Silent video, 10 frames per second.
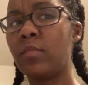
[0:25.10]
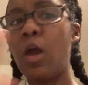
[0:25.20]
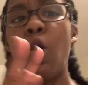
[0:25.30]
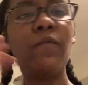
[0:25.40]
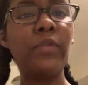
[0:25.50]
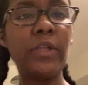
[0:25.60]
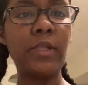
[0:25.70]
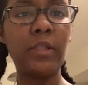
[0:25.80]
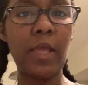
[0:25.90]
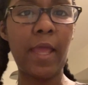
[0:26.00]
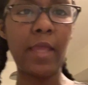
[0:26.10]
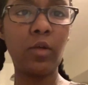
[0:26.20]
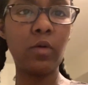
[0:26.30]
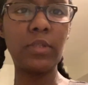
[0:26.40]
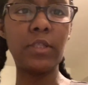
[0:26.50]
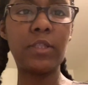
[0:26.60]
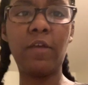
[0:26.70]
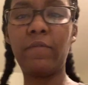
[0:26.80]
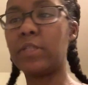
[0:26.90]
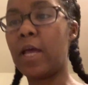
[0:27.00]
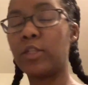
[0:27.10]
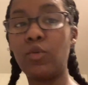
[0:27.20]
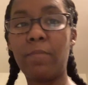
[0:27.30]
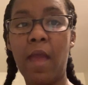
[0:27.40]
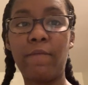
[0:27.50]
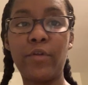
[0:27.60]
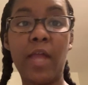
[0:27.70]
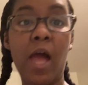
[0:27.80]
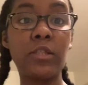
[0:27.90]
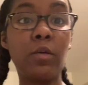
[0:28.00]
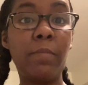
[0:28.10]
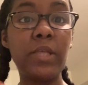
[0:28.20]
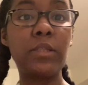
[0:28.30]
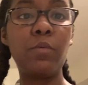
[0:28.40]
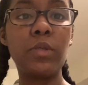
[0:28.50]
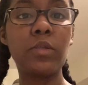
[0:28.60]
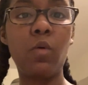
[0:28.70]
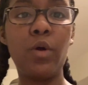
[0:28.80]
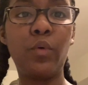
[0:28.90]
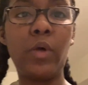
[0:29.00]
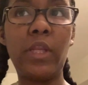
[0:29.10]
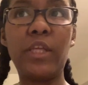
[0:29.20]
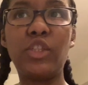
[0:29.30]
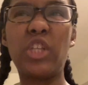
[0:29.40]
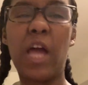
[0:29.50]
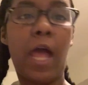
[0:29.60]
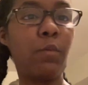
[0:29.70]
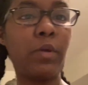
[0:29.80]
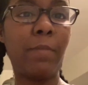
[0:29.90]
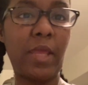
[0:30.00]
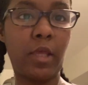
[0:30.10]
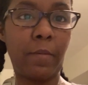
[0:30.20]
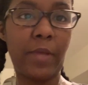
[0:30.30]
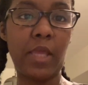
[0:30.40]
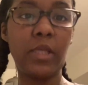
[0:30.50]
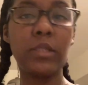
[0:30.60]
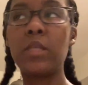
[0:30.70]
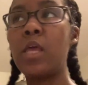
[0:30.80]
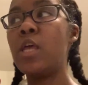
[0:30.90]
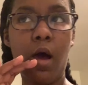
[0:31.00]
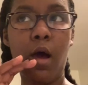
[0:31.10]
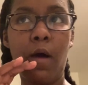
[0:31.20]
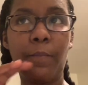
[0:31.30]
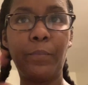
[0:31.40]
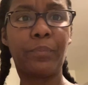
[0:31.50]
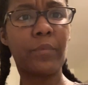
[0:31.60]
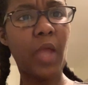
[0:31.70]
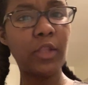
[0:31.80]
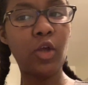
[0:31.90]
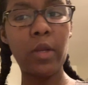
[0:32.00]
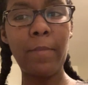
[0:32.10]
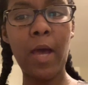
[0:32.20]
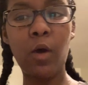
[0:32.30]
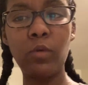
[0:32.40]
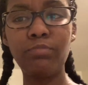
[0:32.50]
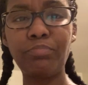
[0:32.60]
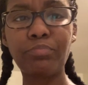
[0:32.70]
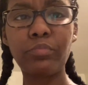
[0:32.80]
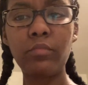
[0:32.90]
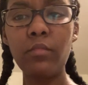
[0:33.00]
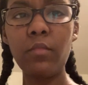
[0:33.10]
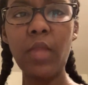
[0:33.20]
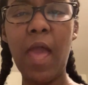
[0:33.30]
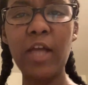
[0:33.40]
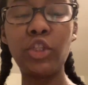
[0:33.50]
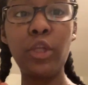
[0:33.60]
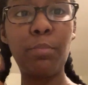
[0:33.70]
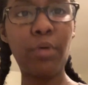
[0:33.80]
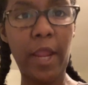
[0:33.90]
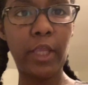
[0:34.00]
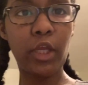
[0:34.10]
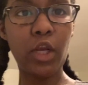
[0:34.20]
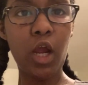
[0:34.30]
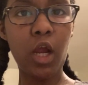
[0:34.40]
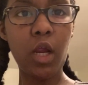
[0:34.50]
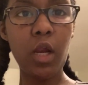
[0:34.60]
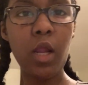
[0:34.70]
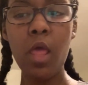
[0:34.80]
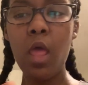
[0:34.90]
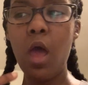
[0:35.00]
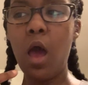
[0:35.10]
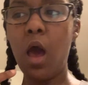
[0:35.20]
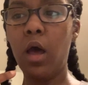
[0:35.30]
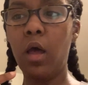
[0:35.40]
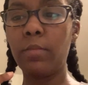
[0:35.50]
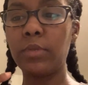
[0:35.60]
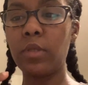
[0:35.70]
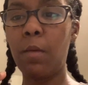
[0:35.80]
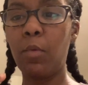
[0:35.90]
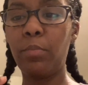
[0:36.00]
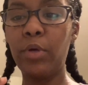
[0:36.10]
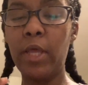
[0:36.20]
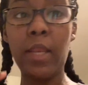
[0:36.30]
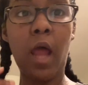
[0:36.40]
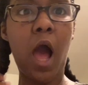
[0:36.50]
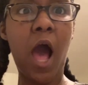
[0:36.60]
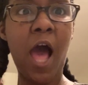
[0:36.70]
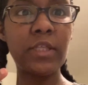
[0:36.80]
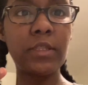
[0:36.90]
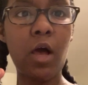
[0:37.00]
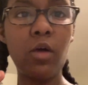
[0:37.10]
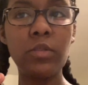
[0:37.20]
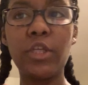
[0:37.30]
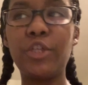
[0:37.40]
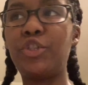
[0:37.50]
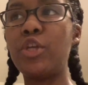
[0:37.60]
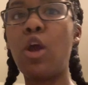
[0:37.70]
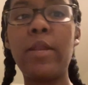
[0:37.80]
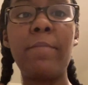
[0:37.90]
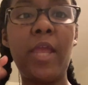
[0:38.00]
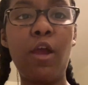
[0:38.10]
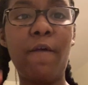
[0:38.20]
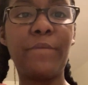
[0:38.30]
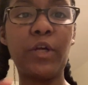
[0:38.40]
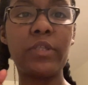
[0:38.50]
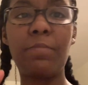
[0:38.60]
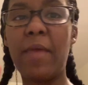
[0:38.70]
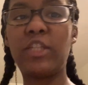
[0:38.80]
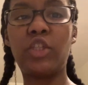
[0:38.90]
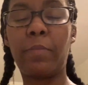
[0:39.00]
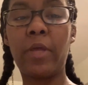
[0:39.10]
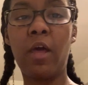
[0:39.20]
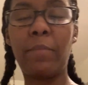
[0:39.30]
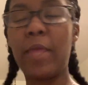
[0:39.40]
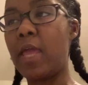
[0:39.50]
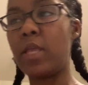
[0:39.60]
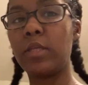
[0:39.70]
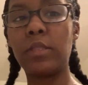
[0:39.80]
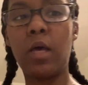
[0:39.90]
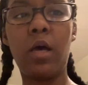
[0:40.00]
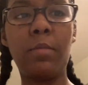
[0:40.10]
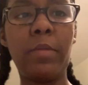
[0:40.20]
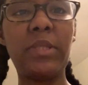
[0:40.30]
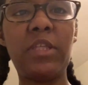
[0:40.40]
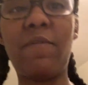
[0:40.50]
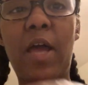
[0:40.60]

hopefully the angles and stuff is not too bad for you guys. So basically what's going on is Jakaire want to bake cupcakes. Um, I thought about actually pranking her. Um, so I'm gonna put hot sauce, cause she already made her first batch of cupcakes. Um, let me see if